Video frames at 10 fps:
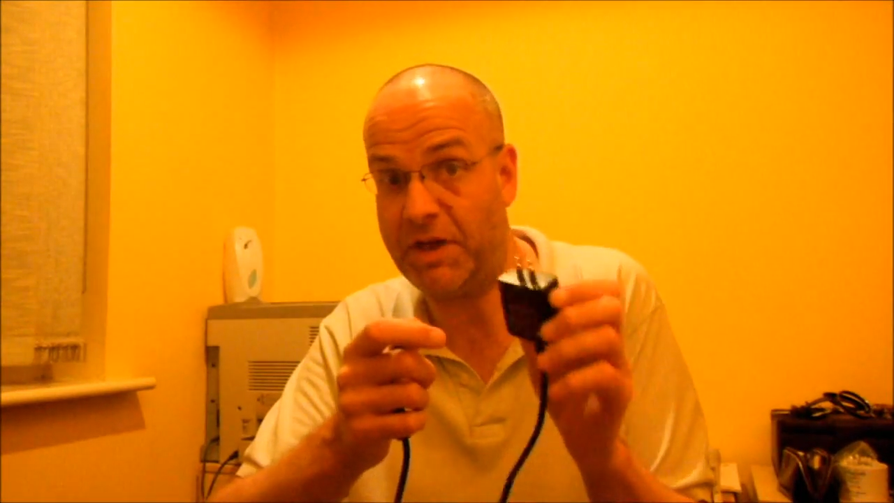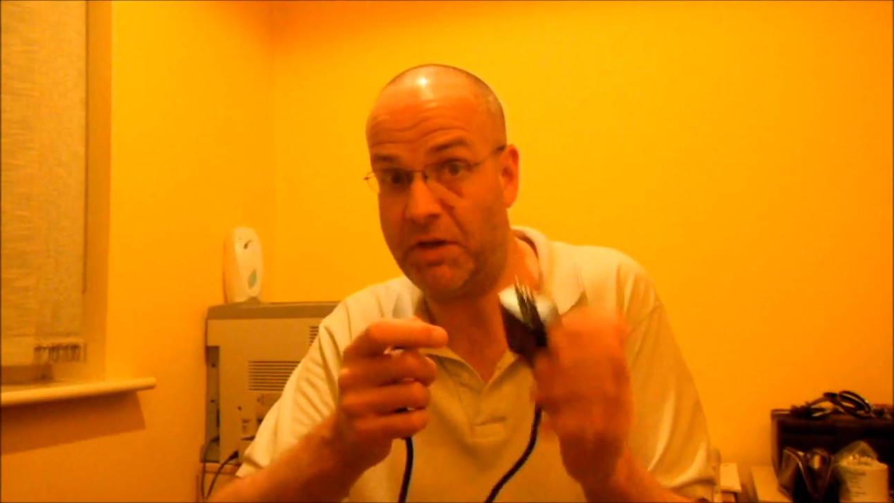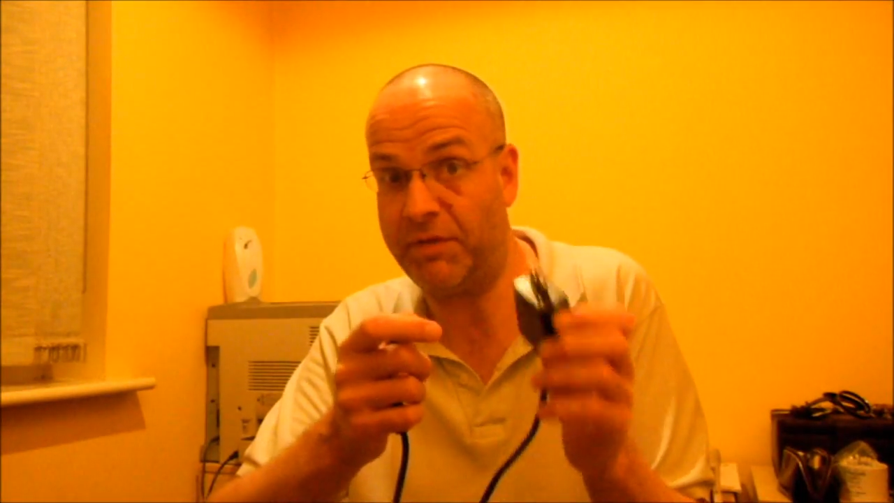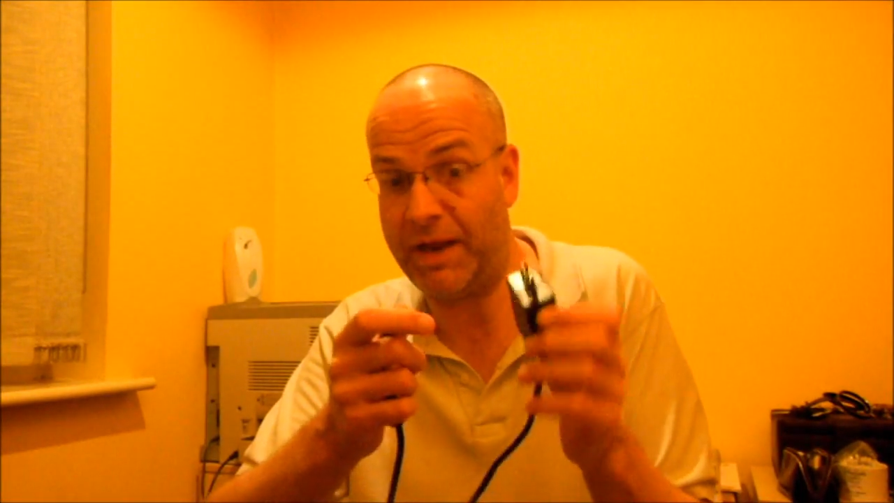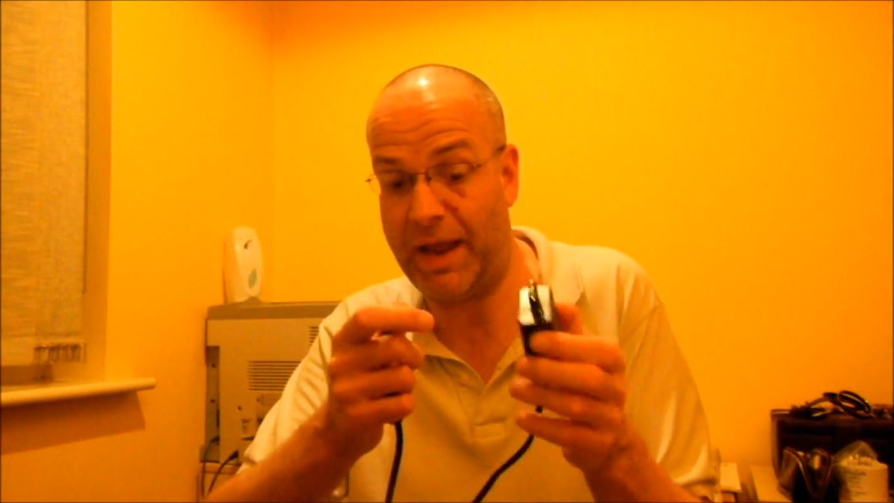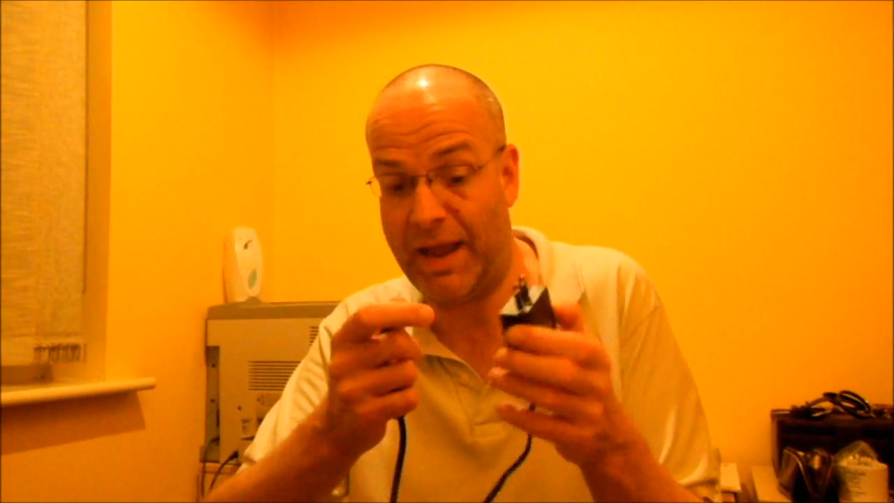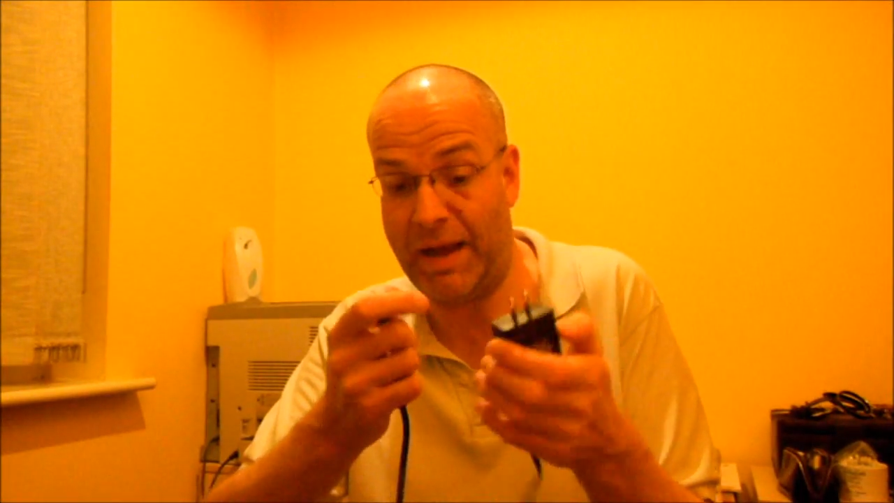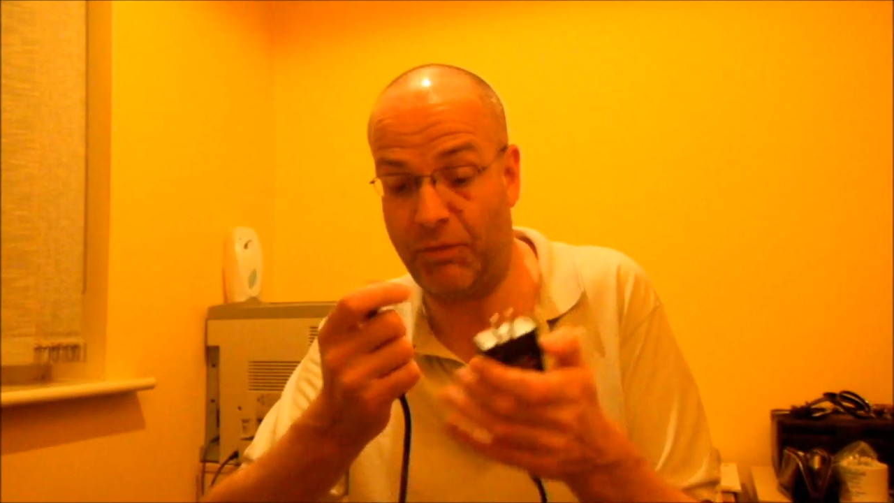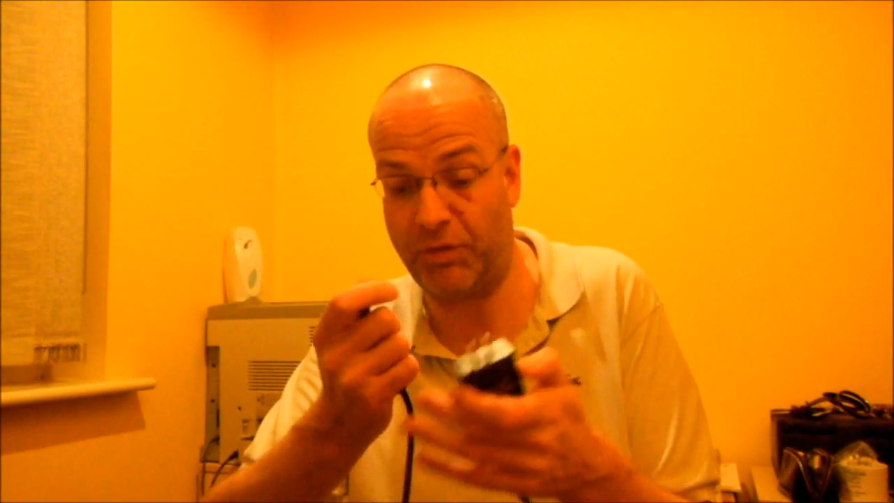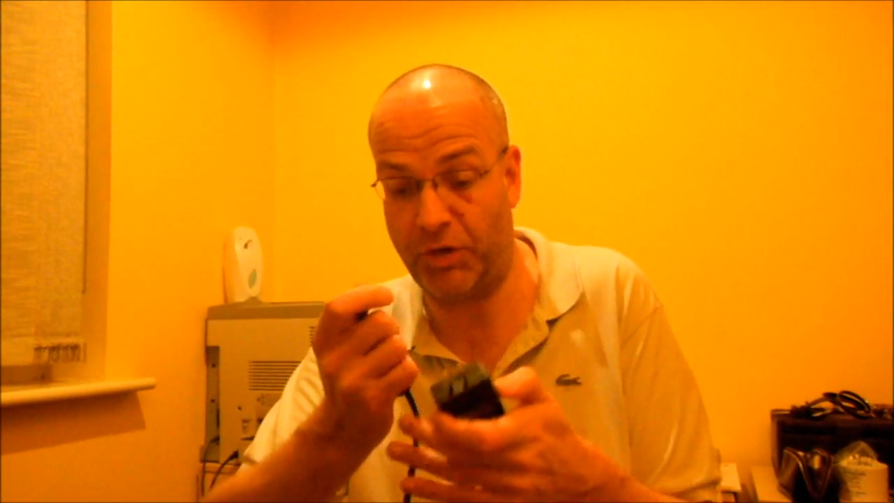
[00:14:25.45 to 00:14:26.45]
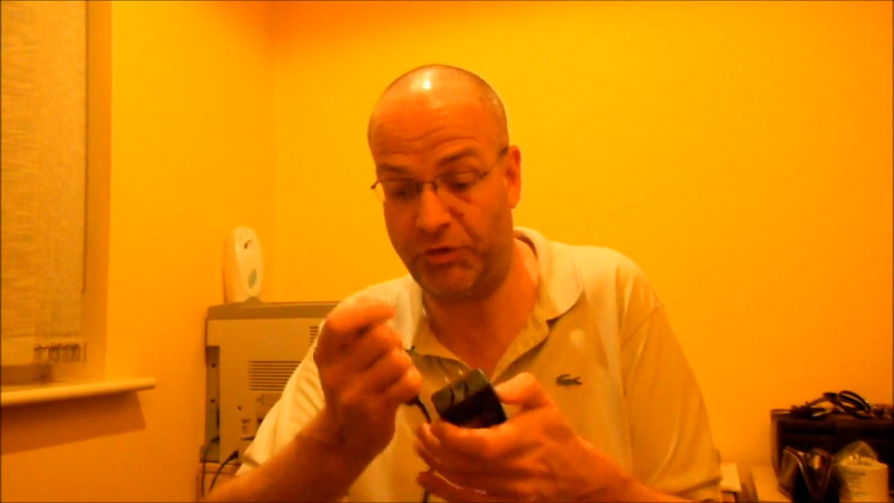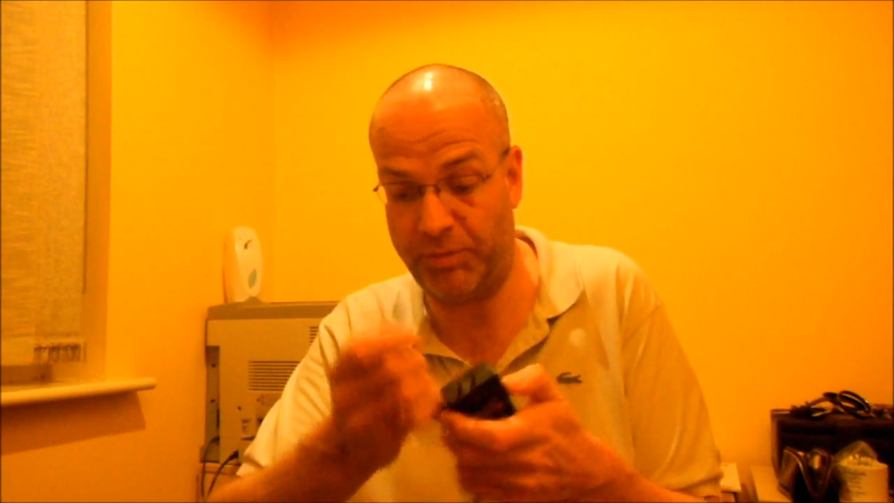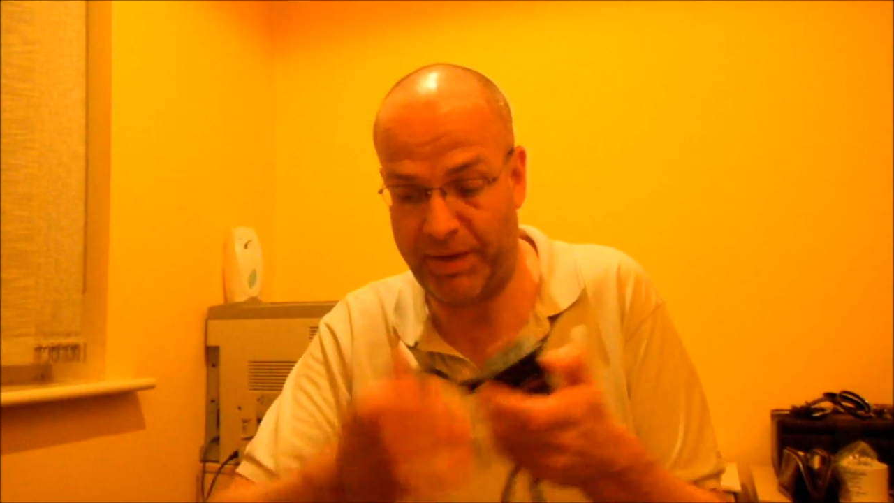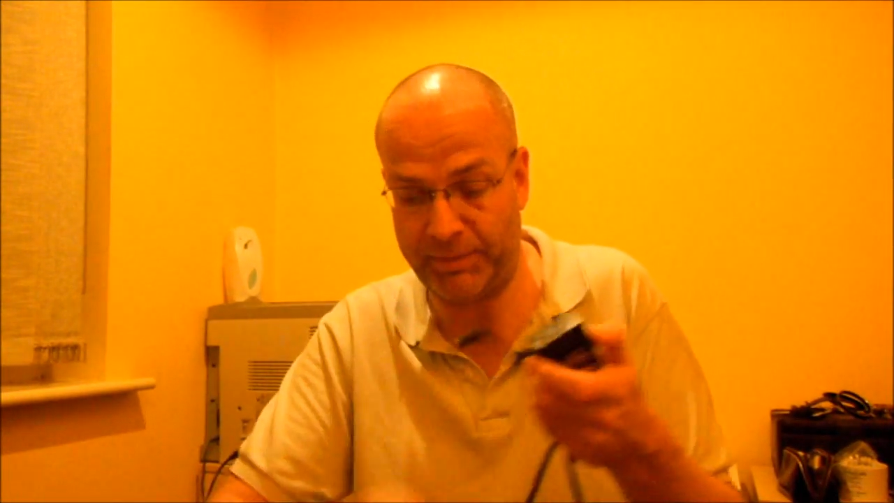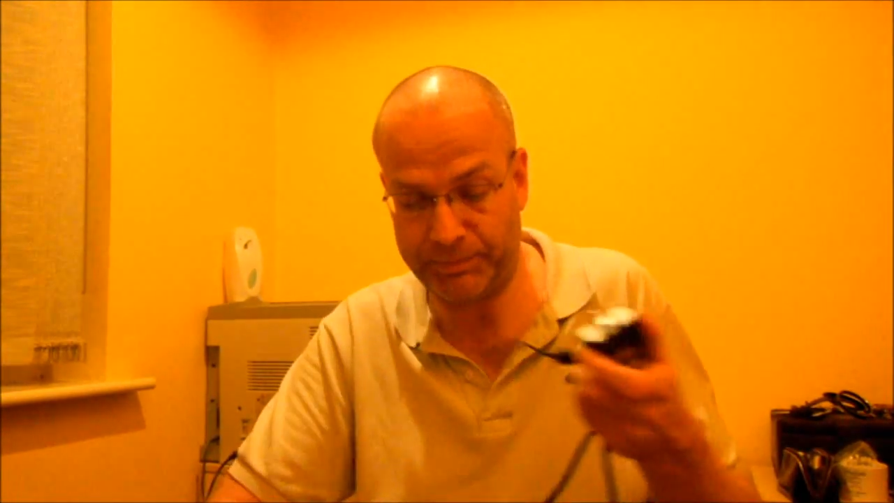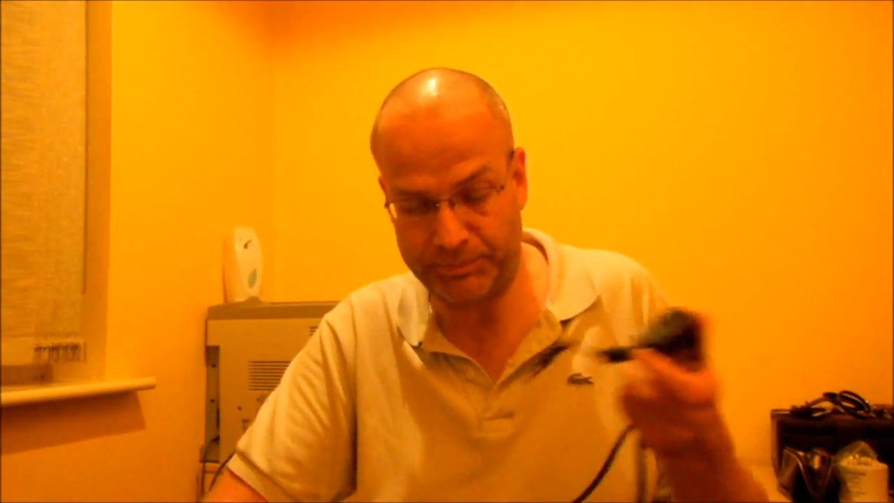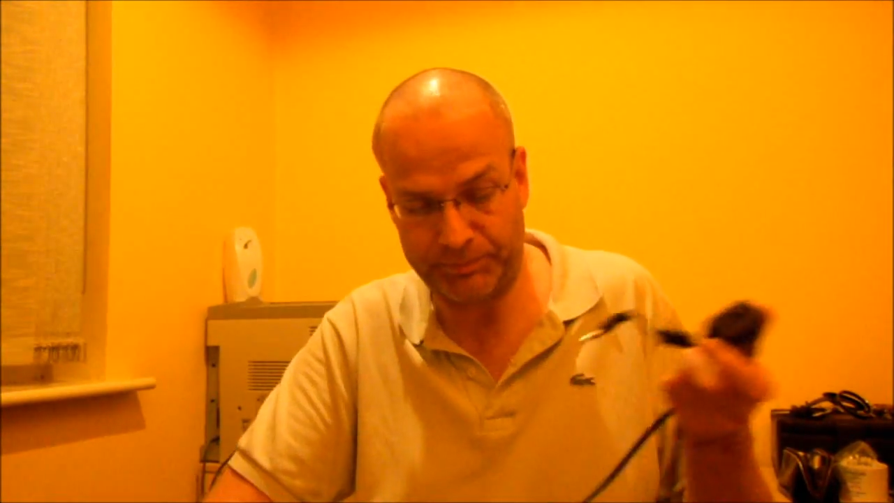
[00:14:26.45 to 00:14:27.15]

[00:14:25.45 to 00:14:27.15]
if you're using it outside of Japan.